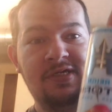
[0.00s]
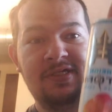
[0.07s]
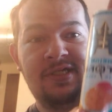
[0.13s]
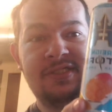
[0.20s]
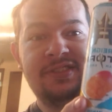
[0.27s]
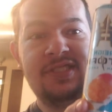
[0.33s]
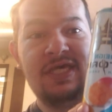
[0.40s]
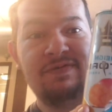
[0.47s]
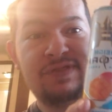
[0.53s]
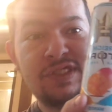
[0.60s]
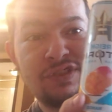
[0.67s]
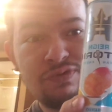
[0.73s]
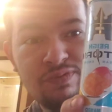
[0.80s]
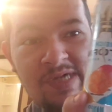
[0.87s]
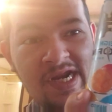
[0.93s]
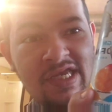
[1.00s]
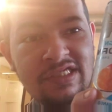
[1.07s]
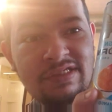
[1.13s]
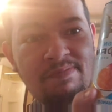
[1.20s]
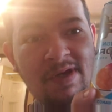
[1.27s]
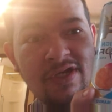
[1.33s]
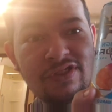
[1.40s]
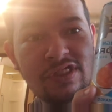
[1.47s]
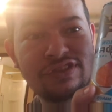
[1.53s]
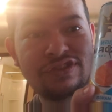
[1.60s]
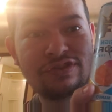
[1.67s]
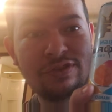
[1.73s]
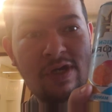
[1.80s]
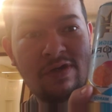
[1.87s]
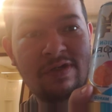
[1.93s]
Let's see if this reigns upon the
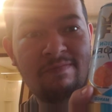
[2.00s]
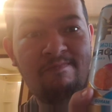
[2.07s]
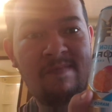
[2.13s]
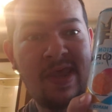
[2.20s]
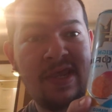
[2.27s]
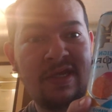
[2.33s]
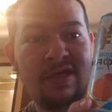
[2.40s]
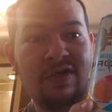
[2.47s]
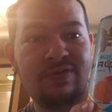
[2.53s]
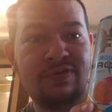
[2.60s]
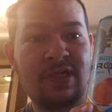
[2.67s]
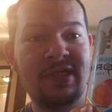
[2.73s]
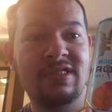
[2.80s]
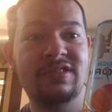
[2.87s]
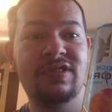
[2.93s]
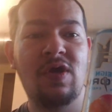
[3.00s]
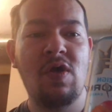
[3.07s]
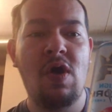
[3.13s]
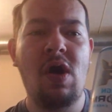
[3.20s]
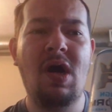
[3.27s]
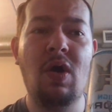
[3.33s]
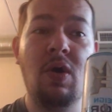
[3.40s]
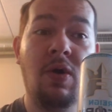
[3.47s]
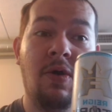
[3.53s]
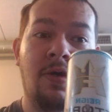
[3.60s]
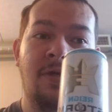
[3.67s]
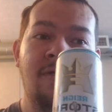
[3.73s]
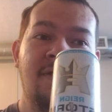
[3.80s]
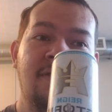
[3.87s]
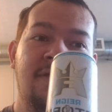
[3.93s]
throne of mango drinks,
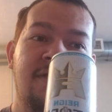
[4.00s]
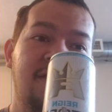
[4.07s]
or